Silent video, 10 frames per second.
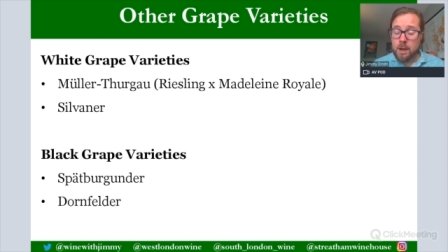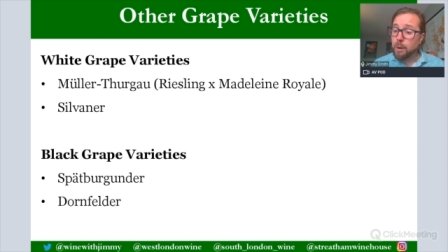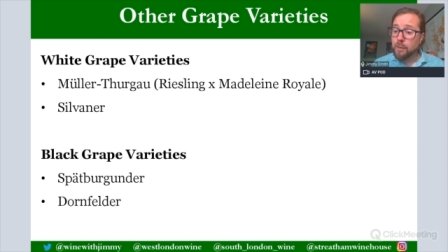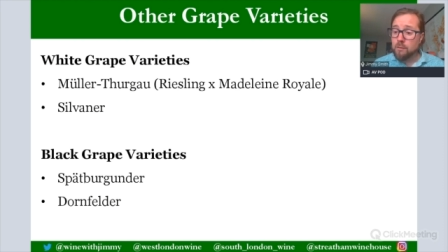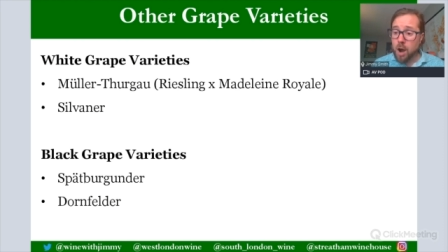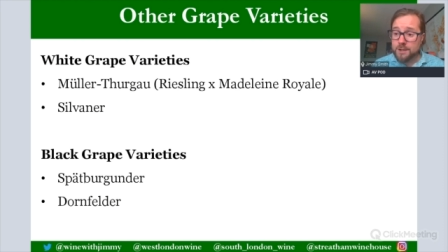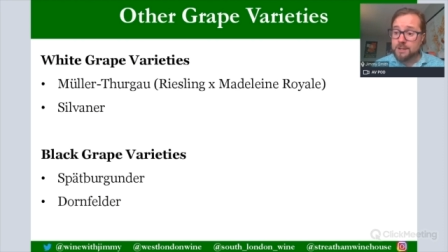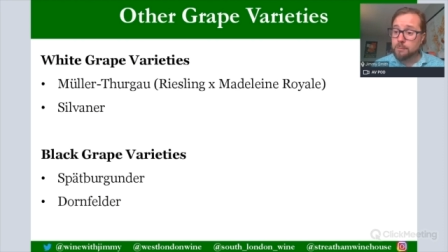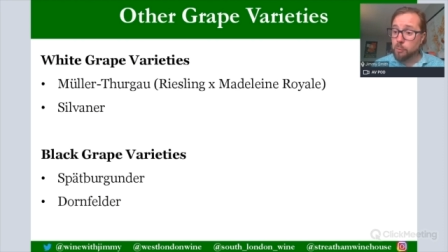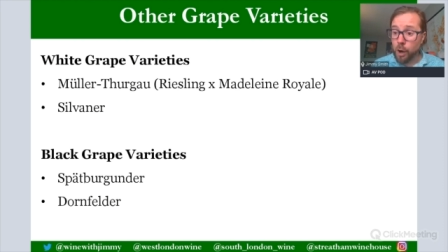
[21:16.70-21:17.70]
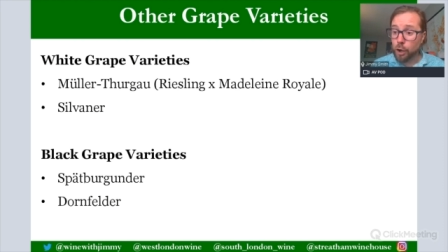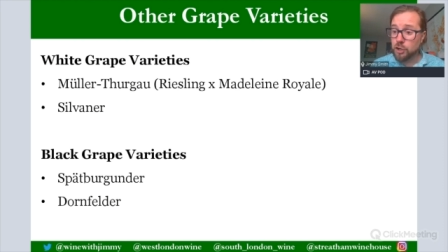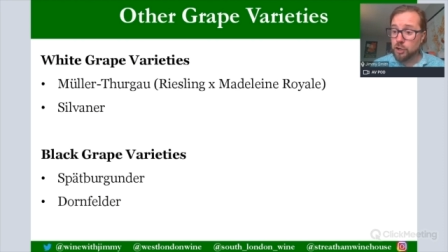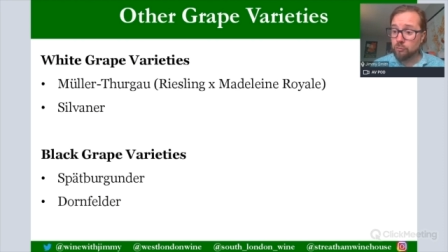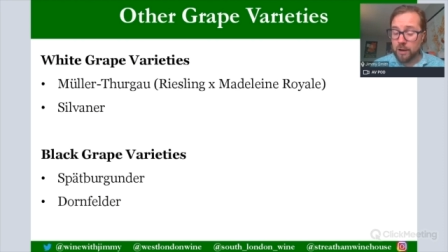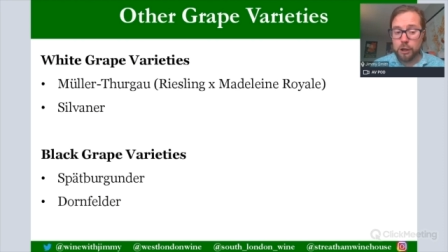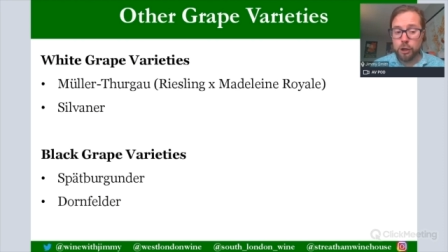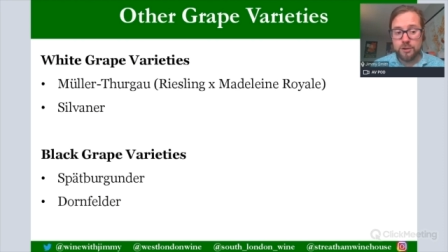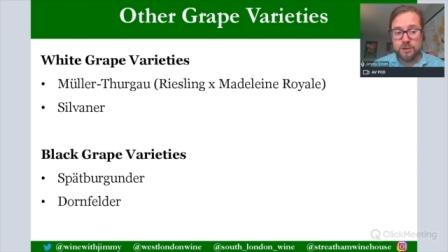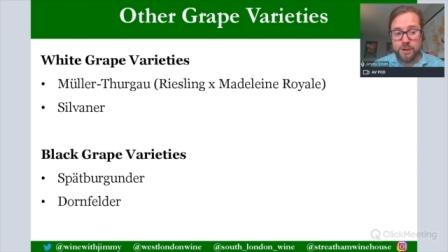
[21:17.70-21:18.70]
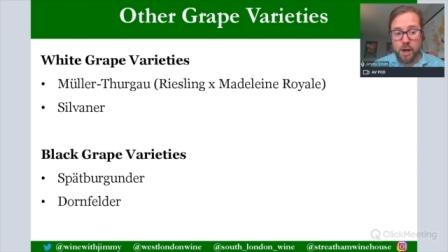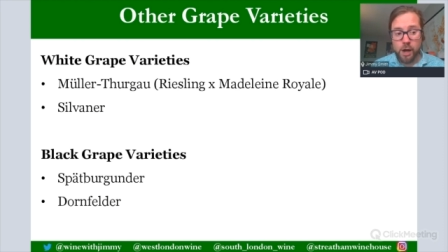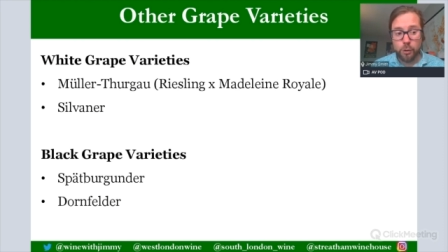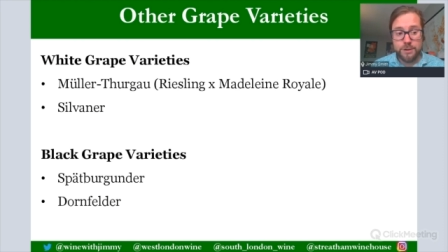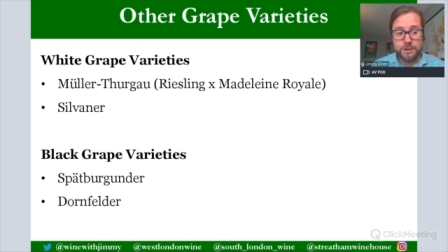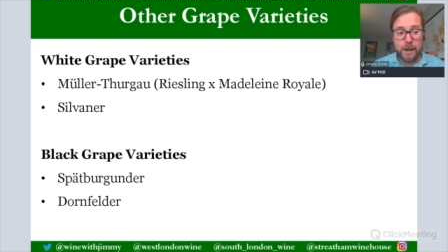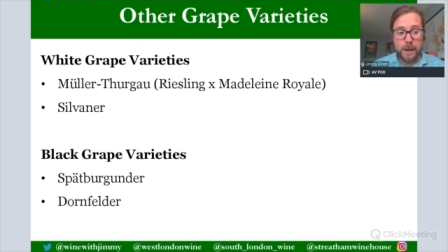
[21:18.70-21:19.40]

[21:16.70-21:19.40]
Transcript: But there are some emerging really good styles.